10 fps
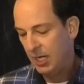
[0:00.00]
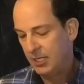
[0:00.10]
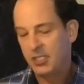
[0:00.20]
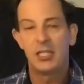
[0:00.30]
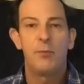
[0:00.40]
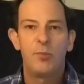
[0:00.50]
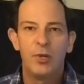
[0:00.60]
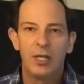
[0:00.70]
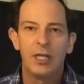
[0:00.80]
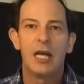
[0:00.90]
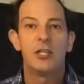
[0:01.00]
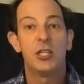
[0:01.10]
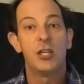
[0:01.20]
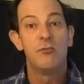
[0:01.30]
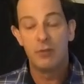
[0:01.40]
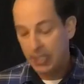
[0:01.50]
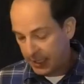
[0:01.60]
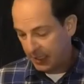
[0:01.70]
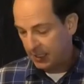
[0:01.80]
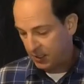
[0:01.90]
separate lunch and
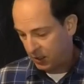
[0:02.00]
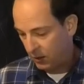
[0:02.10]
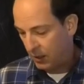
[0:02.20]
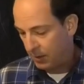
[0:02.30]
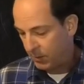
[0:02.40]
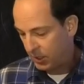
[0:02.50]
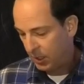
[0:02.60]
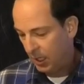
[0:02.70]
recess times.